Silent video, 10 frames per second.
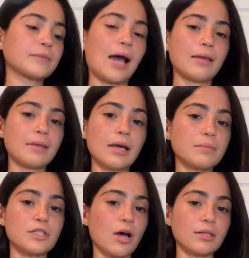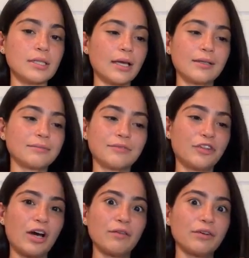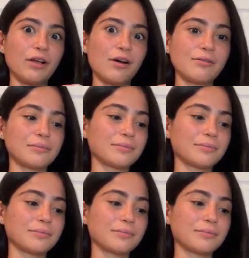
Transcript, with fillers: I think I'm stocked like forever now